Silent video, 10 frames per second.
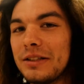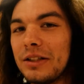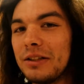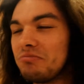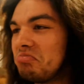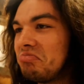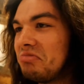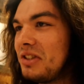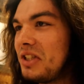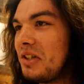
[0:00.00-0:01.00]
So
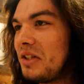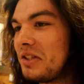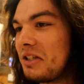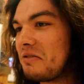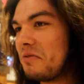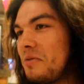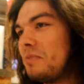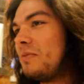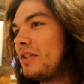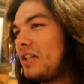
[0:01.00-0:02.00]
we'll see how this is.
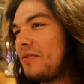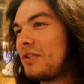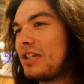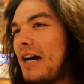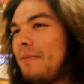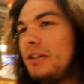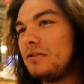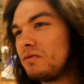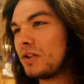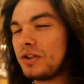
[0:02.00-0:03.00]
It's a different
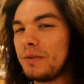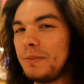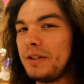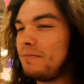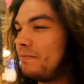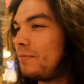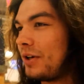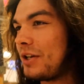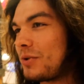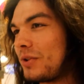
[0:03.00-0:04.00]
combo, so it should be
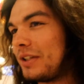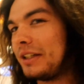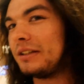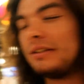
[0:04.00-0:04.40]
pretty interesting.